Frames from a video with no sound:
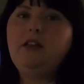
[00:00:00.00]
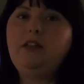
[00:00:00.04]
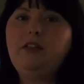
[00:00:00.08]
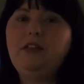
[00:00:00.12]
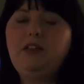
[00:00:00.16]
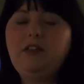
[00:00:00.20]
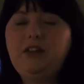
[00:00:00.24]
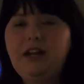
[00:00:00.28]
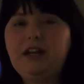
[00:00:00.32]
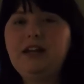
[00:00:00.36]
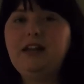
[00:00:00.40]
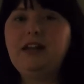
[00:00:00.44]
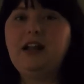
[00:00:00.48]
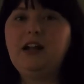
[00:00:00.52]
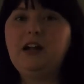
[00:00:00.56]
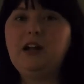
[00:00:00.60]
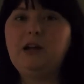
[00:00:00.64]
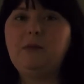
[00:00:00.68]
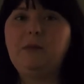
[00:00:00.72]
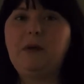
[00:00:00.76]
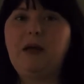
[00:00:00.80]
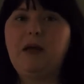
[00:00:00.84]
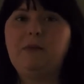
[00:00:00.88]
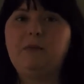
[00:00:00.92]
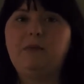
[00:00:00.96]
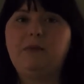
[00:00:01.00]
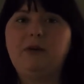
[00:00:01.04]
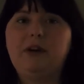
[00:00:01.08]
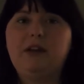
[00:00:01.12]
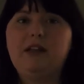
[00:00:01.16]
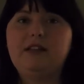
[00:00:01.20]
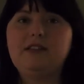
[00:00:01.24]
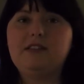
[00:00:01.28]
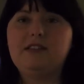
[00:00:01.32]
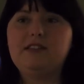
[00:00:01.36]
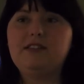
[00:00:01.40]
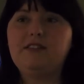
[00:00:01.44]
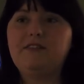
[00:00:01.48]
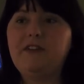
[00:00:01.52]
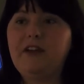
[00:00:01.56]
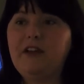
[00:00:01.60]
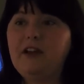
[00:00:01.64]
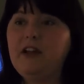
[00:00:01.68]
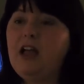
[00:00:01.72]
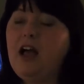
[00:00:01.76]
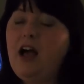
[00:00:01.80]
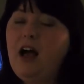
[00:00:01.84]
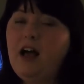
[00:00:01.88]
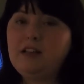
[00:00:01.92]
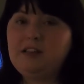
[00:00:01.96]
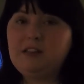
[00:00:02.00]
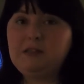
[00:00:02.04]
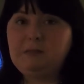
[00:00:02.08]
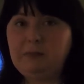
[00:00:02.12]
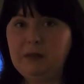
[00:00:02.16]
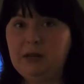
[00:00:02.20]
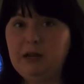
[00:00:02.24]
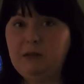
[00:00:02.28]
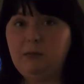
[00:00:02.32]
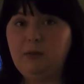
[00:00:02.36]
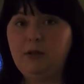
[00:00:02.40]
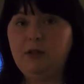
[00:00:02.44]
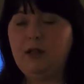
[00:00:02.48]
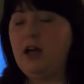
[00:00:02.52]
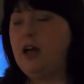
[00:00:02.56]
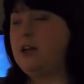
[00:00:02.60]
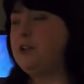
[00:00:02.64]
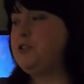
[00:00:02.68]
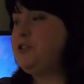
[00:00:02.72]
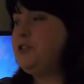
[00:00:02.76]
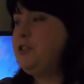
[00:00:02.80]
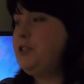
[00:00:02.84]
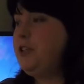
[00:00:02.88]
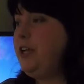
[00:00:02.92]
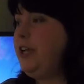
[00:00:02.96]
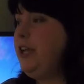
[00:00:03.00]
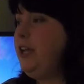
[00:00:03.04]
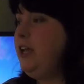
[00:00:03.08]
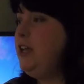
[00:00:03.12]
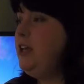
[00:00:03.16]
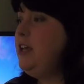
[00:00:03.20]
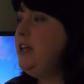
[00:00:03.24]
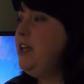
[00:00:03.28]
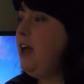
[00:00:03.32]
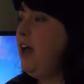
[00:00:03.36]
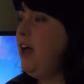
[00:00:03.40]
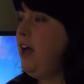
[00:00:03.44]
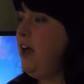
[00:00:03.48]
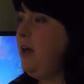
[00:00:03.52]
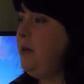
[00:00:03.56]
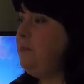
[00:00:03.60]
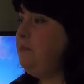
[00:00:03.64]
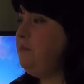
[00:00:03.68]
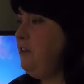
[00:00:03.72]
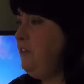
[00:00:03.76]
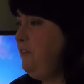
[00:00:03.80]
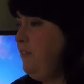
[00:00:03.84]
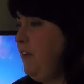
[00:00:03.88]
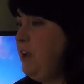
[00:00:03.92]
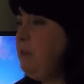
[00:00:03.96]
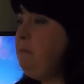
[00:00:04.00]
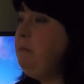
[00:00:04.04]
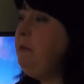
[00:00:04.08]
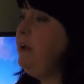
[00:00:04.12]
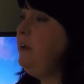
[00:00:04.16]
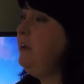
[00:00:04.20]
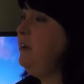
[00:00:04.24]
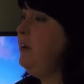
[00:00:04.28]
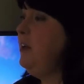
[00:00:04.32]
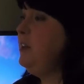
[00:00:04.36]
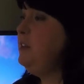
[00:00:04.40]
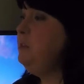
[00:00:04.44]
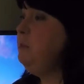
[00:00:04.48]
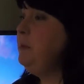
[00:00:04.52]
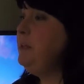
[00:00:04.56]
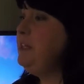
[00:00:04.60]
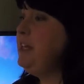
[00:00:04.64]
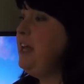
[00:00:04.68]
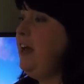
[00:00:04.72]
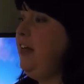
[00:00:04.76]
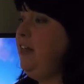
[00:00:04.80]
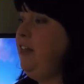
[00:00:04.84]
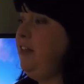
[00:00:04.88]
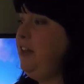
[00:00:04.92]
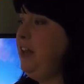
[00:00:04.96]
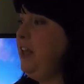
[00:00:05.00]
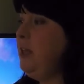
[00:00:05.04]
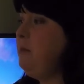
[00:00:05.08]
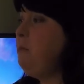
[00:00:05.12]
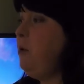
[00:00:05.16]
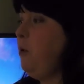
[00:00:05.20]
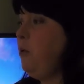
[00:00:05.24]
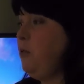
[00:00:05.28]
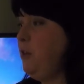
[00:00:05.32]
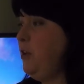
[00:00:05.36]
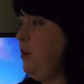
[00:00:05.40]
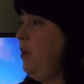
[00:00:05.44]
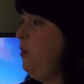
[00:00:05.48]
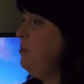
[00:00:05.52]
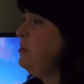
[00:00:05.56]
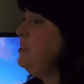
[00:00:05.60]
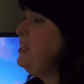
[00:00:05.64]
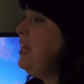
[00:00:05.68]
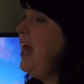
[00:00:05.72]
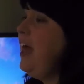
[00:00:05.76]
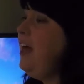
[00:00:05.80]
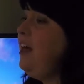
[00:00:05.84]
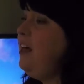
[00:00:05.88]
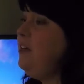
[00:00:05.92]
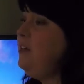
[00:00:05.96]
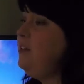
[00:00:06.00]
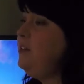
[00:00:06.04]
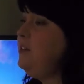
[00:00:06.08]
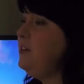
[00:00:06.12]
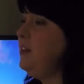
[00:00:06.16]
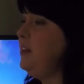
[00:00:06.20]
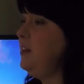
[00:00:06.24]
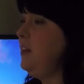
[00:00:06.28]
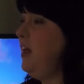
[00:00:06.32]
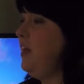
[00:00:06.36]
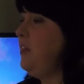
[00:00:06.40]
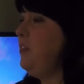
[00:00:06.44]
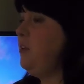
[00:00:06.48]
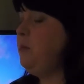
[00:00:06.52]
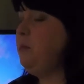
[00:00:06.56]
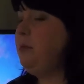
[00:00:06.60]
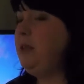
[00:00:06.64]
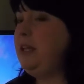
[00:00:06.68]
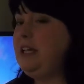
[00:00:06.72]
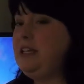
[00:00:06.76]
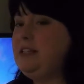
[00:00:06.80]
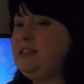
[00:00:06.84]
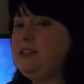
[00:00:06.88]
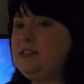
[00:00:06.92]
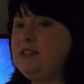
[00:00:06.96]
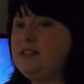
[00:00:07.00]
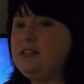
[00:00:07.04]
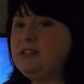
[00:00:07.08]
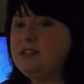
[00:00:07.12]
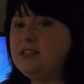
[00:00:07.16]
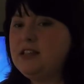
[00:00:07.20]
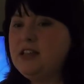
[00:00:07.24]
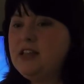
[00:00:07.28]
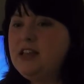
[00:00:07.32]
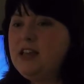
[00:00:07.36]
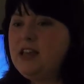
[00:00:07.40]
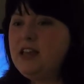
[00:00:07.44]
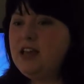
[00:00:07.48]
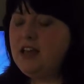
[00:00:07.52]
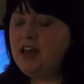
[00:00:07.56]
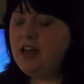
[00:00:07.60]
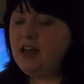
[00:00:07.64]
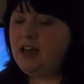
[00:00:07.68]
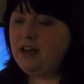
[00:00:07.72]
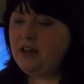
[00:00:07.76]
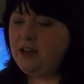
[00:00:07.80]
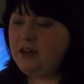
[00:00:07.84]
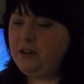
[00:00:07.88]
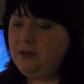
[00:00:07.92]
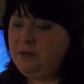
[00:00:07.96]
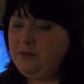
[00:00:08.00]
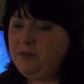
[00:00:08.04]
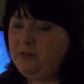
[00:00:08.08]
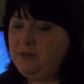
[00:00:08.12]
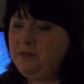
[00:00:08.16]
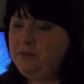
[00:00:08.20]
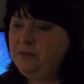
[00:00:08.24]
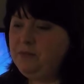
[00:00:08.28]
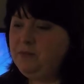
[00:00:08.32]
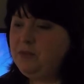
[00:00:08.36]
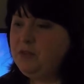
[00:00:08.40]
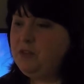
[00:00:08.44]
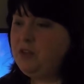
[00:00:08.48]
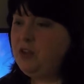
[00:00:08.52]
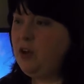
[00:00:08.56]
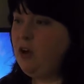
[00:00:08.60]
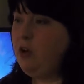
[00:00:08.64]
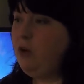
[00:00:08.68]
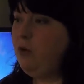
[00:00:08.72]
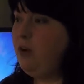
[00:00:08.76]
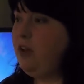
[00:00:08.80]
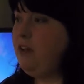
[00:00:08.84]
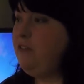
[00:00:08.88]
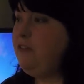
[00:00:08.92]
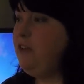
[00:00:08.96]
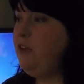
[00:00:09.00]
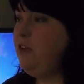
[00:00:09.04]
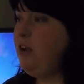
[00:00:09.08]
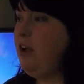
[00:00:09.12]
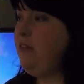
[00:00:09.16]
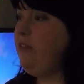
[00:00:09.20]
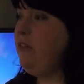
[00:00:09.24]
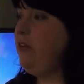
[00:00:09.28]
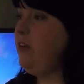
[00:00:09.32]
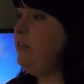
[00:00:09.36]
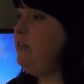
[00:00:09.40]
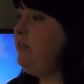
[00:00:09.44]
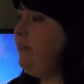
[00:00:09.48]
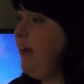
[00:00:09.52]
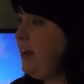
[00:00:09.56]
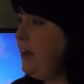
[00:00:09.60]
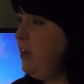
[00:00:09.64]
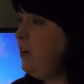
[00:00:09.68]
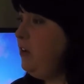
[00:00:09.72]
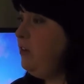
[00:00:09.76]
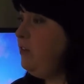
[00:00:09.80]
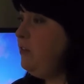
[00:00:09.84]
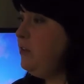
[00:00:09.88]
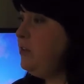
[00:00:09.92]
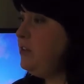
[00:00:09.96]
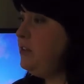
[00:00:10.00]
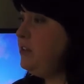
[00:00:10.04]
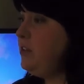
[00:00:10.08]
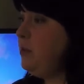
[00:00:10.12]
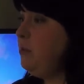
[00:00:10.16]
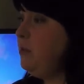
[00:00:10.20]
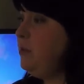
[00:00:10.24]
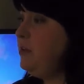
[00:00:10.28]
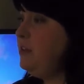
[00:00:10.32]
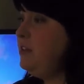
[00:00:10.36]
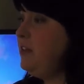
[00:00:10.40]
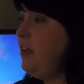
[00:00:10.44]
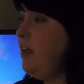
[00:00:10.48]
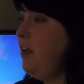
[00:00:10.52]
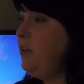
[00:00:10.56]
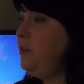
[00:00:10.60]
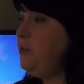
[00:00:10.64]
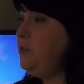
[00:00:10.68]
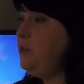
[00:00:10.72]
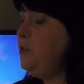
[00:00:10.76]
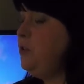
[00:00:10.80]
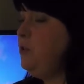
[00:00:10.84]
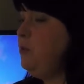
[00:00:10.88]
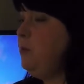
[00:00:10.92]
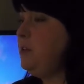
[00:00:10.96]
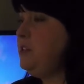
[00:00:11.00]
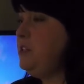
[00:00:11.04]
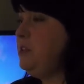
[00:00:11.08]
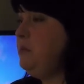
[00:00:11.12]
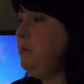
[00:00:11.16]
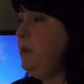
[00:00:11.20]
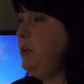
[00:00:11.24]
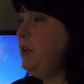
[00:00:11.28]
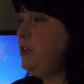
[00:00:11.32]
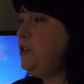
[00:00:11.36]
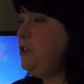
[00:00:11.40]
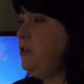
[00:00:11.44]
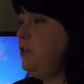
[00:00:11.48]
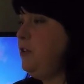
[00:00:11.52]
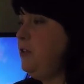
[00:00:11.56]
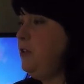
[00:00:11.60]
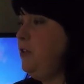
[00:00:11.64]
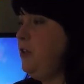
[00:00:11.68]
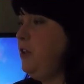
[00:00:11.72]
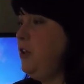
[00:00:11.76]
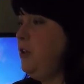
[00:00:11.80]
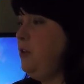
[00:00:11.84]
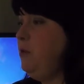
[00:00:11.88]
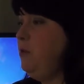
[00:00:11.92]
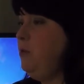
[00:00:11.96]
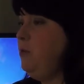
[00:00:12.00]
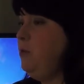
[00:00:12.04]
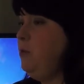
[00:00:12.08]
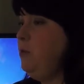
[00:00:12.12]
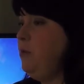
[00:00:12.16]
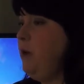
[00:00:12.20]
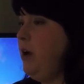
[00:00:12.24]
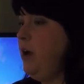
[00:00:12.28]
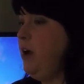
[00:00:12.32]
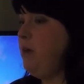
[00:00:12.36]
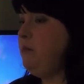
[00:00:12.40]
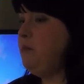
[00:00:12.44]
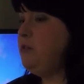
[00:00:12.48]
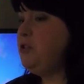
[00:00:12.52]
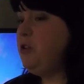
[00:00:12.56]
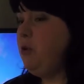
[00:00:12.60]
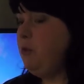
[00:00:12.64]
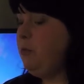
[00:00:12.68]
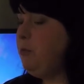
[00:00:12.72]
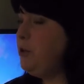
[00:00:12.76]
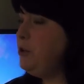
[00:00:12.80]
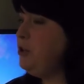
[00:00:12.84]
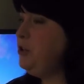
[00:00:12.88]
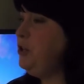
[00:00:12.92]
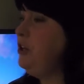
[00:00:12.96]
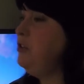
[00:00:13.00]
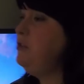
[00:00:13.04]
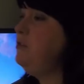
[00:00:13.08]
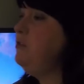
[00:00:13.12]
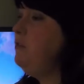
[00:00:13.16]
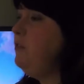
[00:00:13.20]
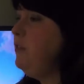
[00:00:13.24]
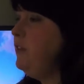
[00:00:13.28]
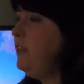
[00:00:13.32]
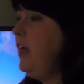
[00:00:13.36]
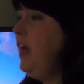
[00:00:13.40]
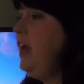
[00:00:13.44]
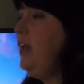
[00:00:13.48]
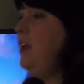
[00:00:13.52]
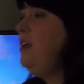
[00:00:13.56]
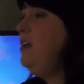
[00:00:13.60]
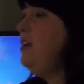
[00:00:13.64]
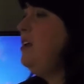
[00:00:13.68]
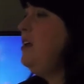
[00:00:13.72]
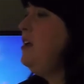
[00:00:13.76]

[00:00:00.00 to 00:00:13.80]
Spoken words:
The United Arab Emirates is a very hospitable country. They're very big on hospitality, both in hotels and other places. So if you're ever invited over to someone's house, you want to make sure that you show appreciation for that.